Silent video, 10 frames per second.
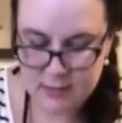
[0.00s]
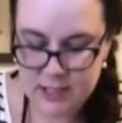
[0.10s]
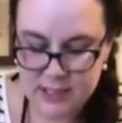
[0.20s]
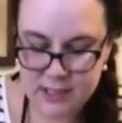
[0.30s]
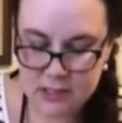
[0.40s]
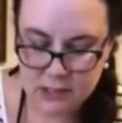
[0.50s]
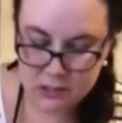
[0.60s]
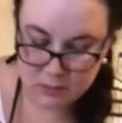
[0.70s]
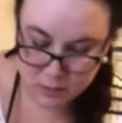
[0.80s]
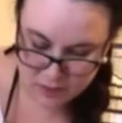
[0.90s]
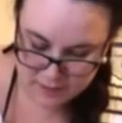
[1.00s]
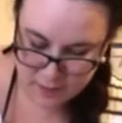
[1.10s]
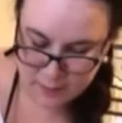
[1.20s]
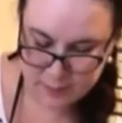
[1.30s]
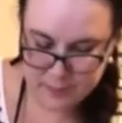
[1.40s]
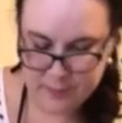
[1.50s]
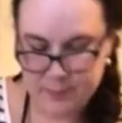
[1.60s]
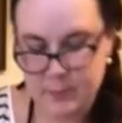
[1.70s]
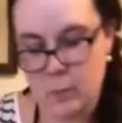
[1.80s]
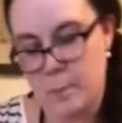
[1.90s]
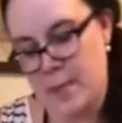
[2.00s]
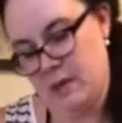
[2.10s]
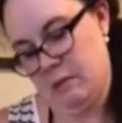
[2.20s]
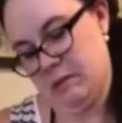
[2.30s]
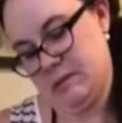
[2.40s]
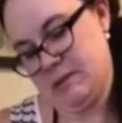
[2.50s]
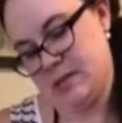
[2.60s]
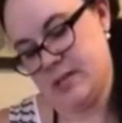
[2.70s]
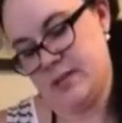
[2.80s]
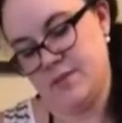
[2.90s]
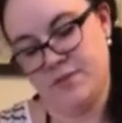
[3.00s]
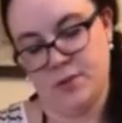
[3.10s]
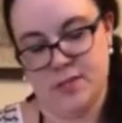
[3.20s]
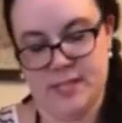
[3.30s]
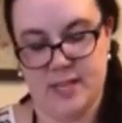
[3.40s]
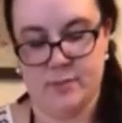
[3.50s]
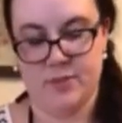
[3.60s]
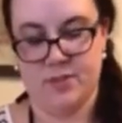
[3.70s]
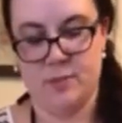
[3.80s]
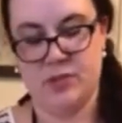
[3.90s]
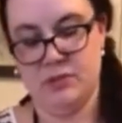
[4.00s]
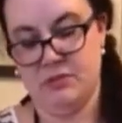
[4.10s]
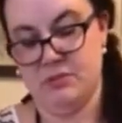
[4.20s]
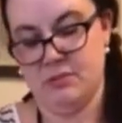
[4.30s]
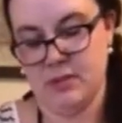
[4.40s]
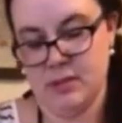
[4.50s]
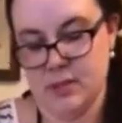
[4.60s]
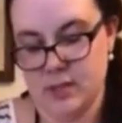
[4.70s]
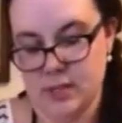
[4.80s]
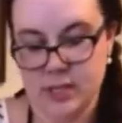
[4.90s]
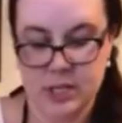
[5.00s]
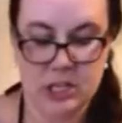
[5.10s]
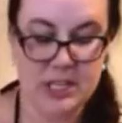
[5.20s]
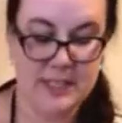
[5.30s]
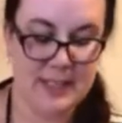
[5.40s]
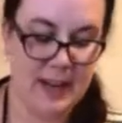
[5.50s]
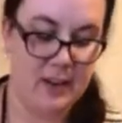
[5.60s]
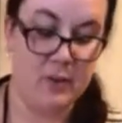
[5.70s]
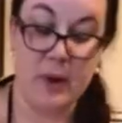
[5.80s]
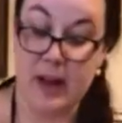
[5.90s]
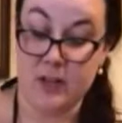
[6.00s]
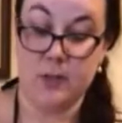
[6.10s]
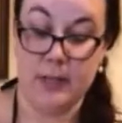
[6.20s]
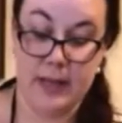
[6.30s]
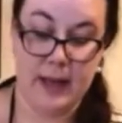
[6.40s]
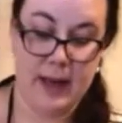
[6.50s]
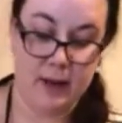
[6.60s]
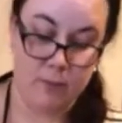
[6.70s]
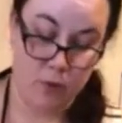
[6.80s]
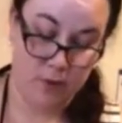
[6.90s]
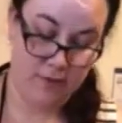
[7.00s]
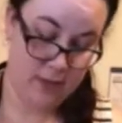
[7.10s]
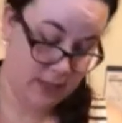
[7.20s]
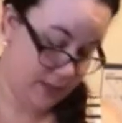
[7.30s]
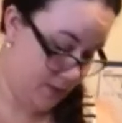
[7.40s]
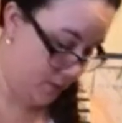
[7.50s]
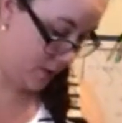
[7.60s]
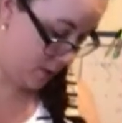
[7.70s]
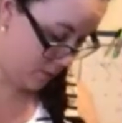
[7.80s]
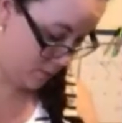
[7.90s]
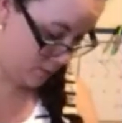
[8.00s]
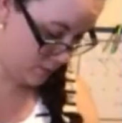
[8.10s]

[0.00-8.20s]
just a little more of the milk, not the full tablespoon. You just kind of gradually add more of it in as you go